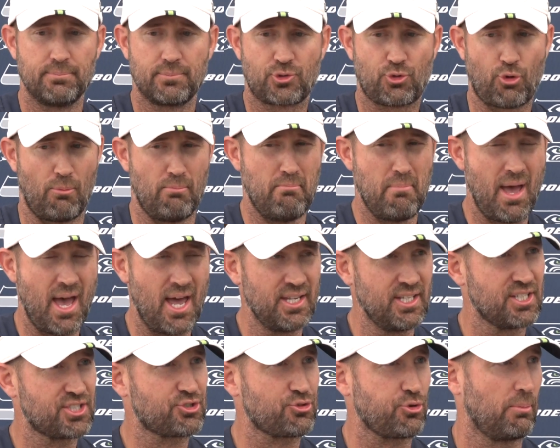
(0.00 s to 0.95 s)

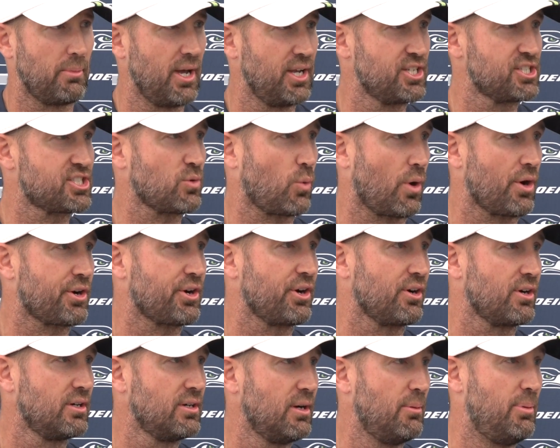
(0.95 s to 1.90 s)
Tremendous
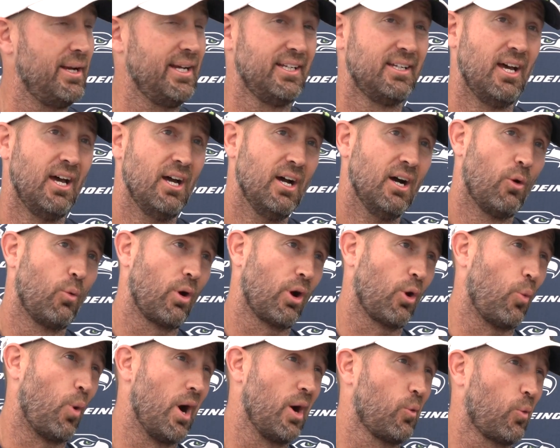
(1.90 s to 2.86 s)
worker. I mean,
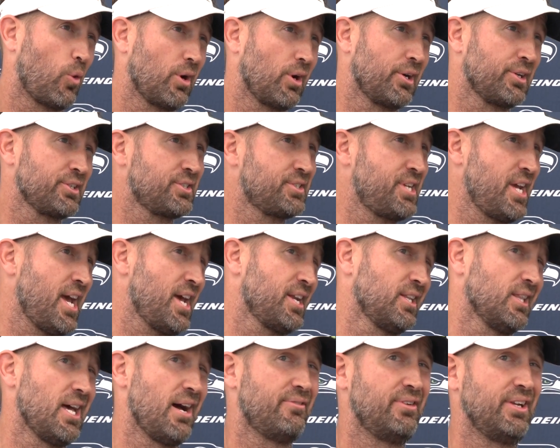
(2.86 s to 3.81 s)
we're 10,
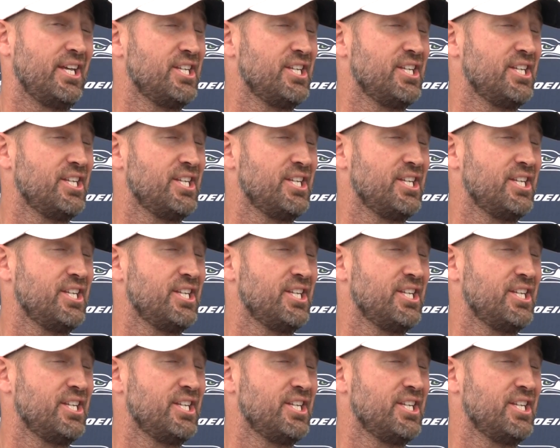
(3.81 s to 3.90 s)
11